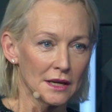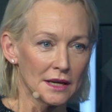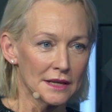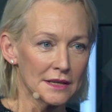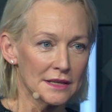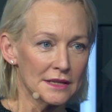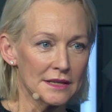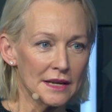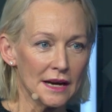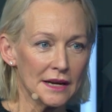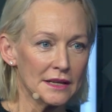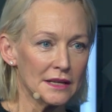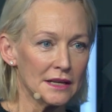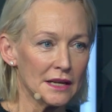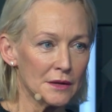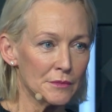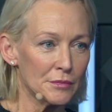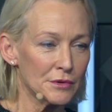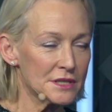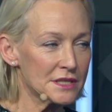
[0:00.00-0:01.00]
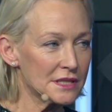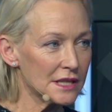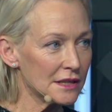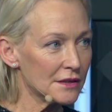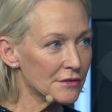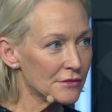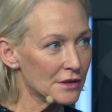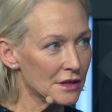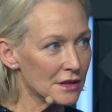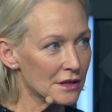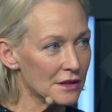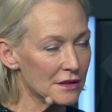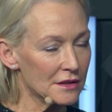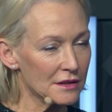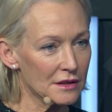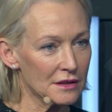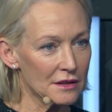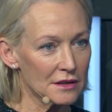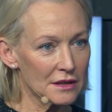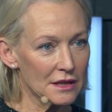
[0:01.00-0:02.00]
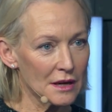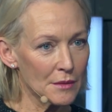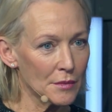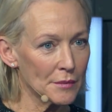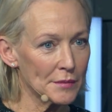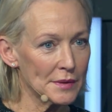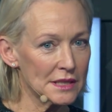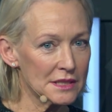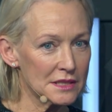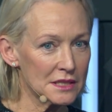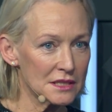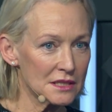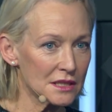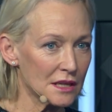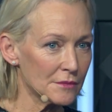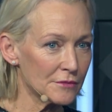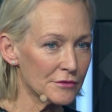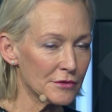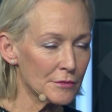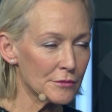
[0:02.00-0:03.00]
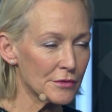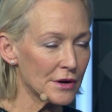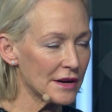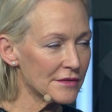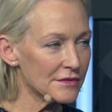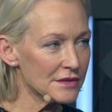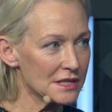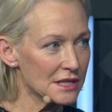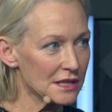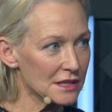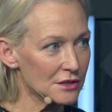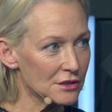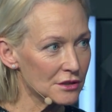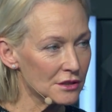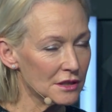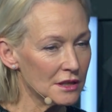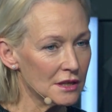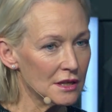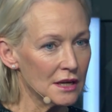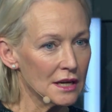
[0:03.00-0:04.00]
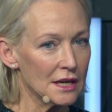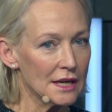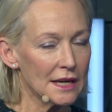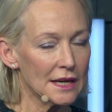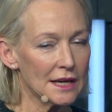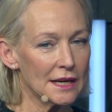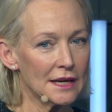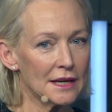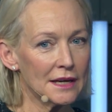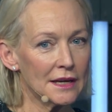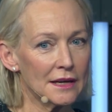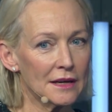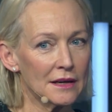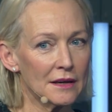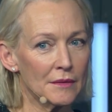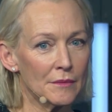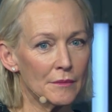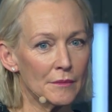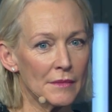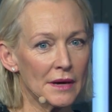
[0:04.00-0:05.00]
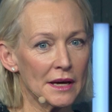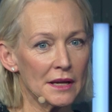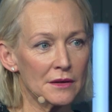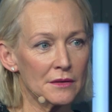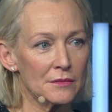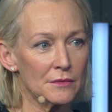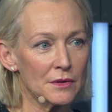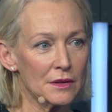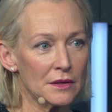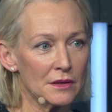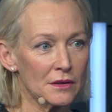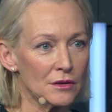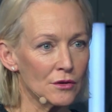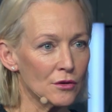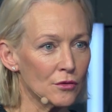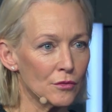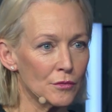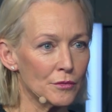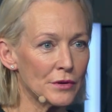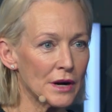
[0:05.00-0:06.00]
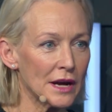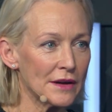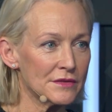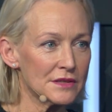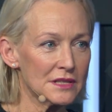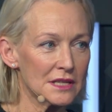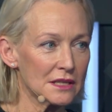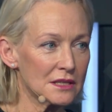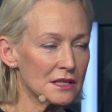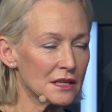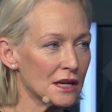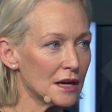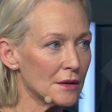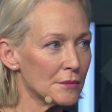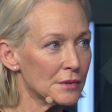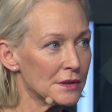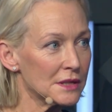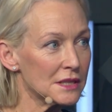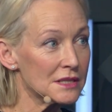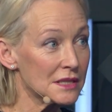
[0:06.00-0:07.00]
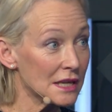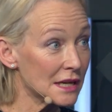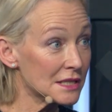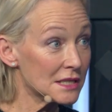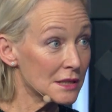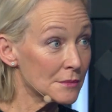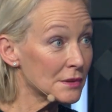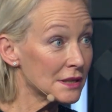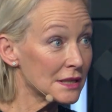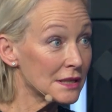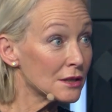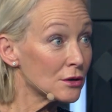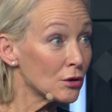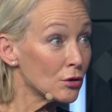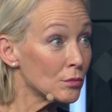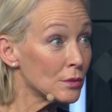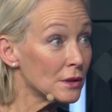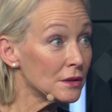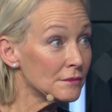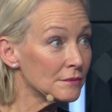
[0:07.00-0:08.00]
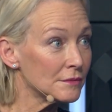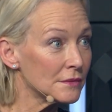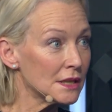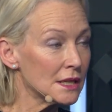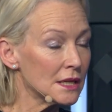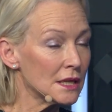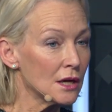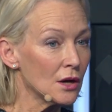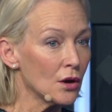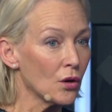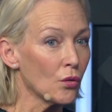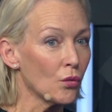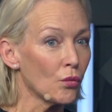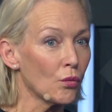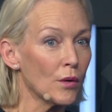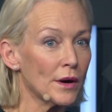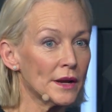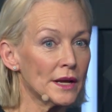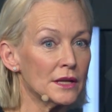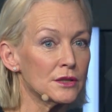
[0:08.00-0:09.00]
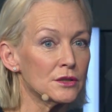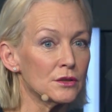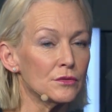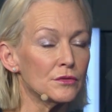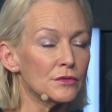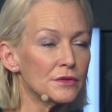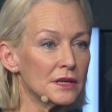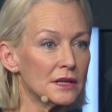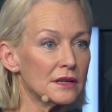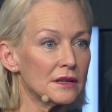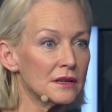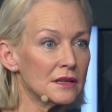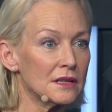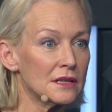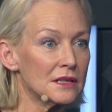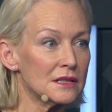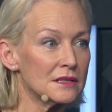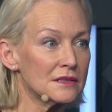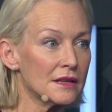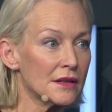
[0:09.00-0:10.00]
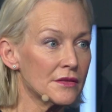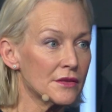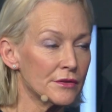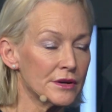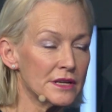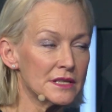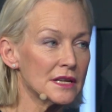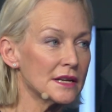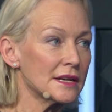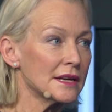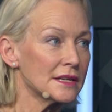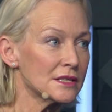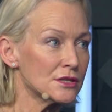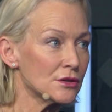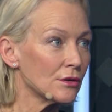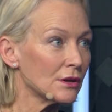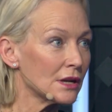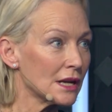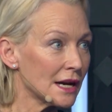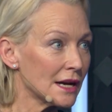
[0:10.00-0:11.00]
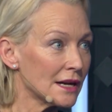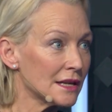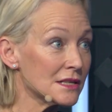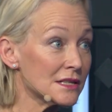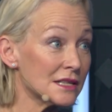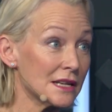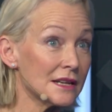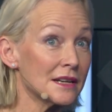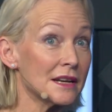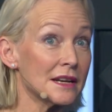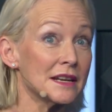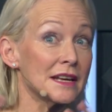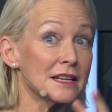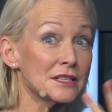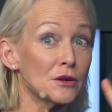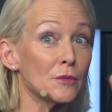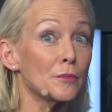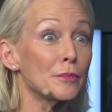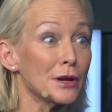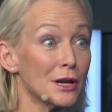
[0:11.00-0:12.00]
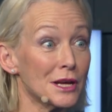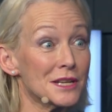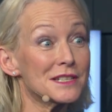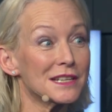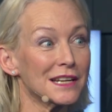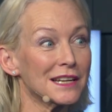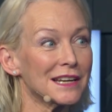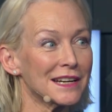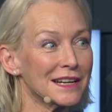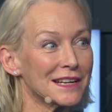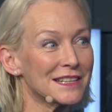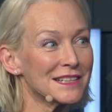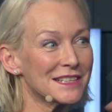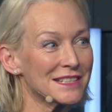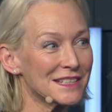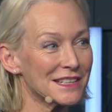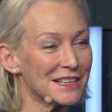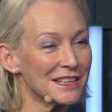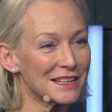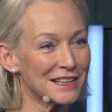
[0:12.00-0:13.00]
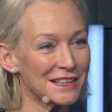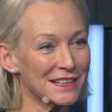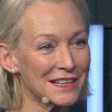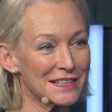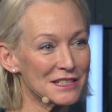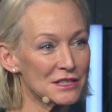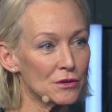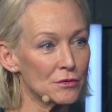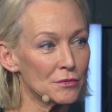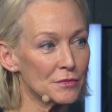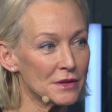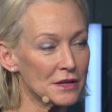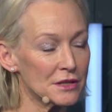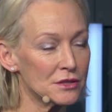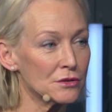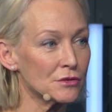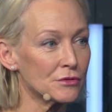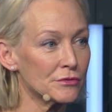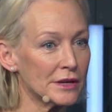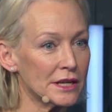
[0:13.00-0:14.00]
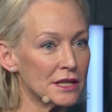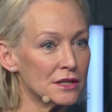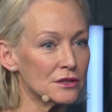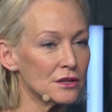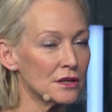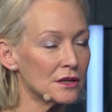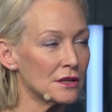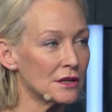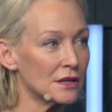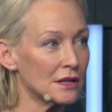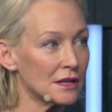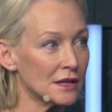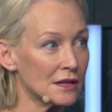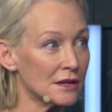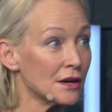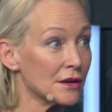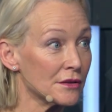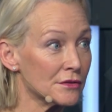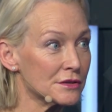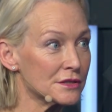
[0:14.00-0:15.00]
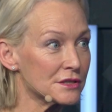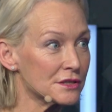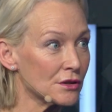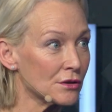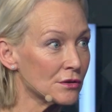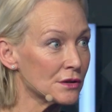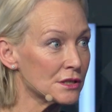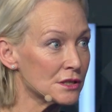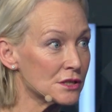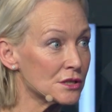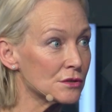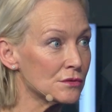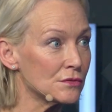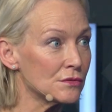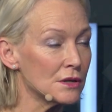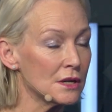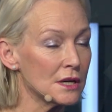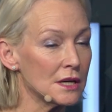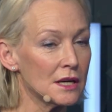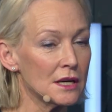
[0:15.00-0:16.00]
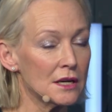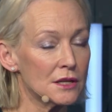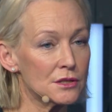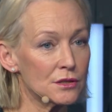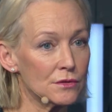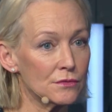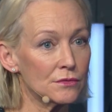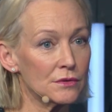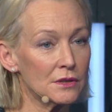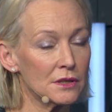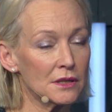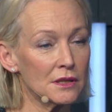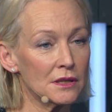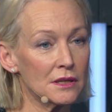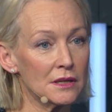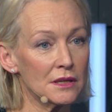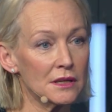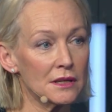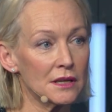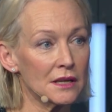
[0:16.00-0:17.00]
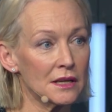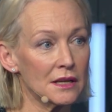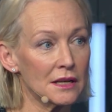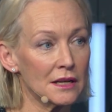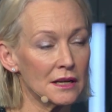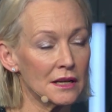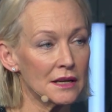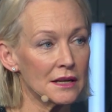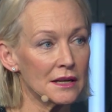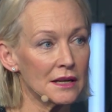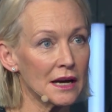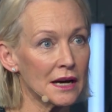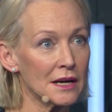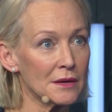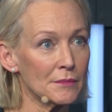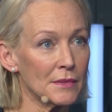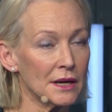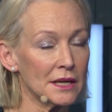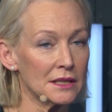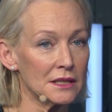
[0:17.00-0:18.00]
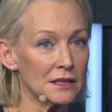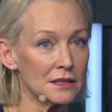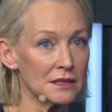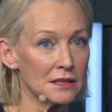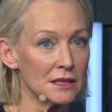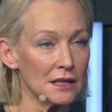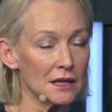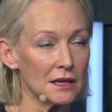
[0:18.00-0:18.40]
99% of the capabilities come from private sector. Private sector companies are typically global. What I do think is that there is a NATO alliance and a NATO plus alliance. Let's hope that Ukraine and others join soon in a like-minded,